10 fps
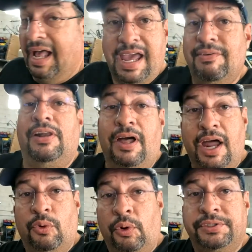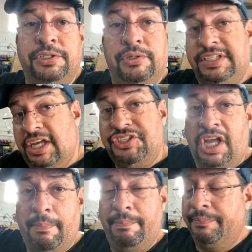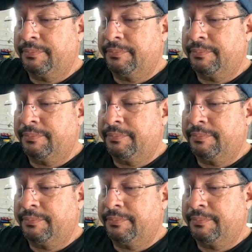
I have a lot of work to do to catch up.